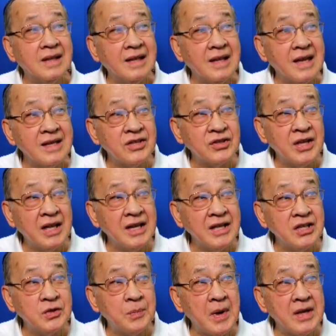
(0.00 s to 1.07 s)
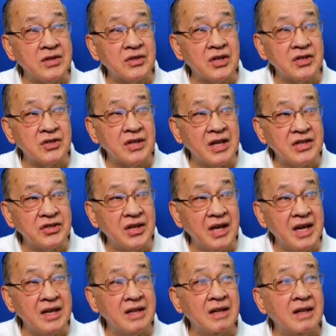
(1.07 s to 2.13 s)
less selling expenses, less
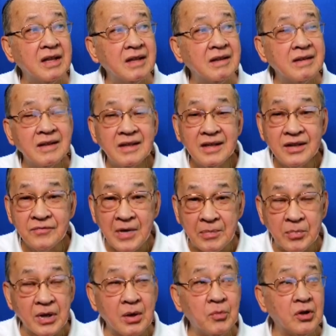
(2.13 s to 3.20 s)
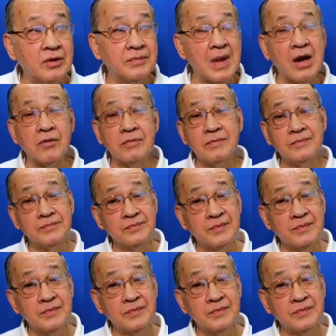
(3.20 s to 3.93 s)
gain, if applicable. Now,